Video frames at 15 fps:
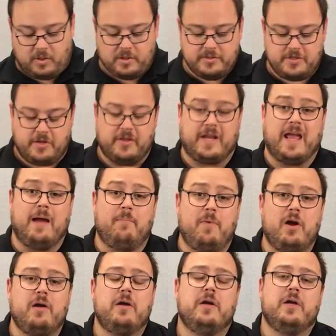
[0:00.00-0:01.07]
So the
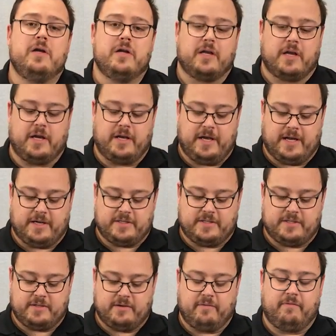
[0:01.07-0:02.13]
camera
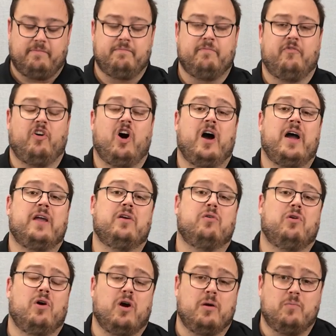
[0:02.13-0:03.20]
connects via
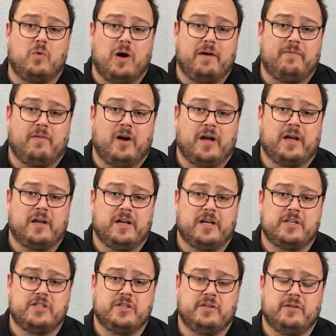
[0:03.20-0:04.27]
your home Wi-Fi
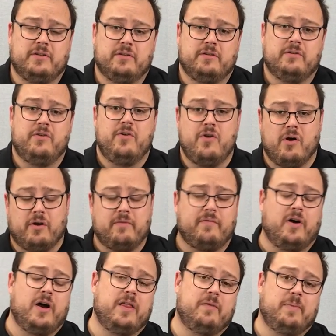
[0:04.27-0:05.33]
connection, not
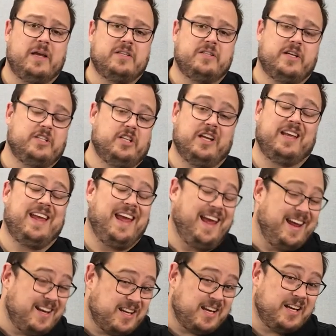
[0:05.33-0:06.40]
via the base station. It
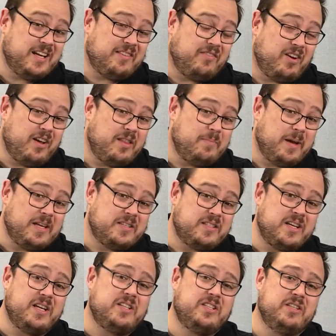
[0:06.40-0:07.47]
can connect via the base
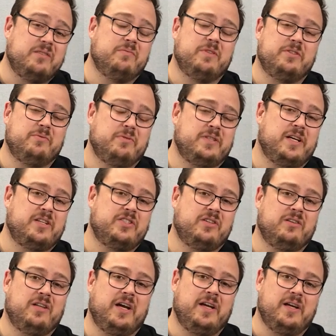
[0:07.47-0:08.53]
station, which we'll touch
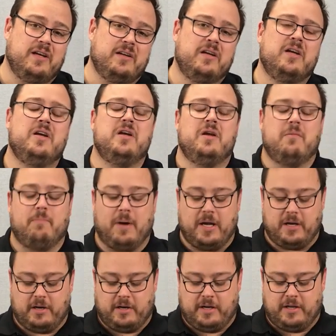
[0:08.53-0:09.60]
on later,
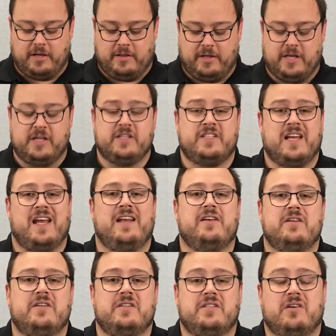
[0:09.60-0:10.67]
but the
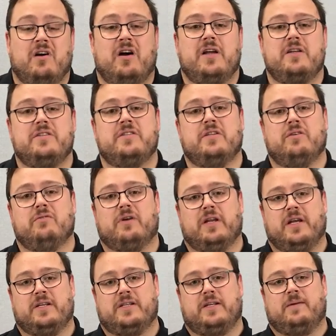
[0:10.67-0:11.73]
intended design is that you'll
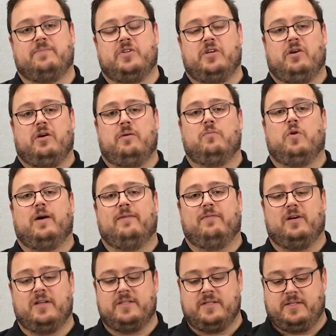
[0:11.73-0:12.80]
connect it up to your home
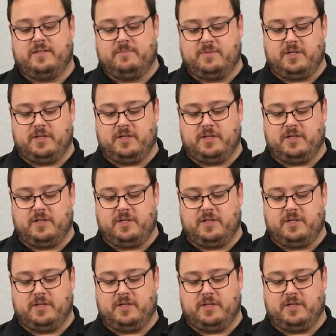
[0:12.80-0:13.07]
Wi-Fi system.